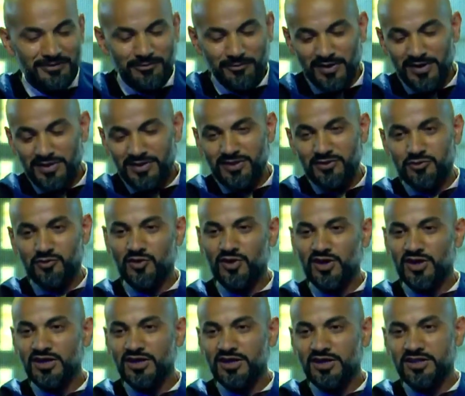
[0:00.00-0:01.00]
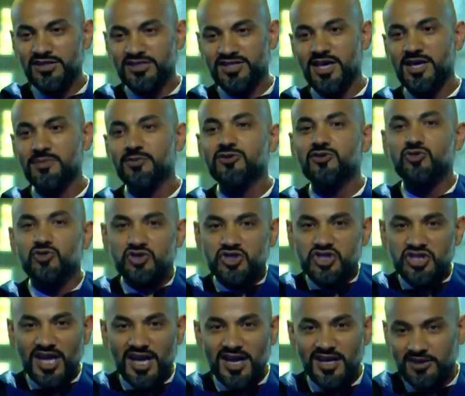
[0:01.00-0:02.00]
With the drill, he's able to
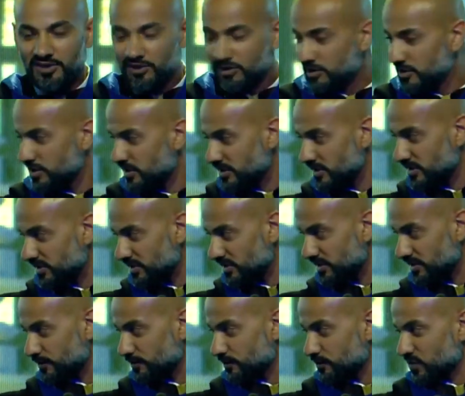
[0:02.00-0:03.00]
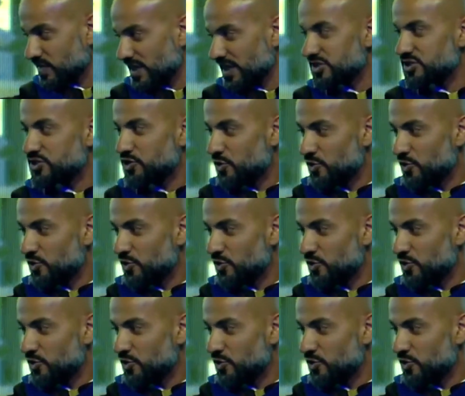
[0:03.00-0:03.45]
channel his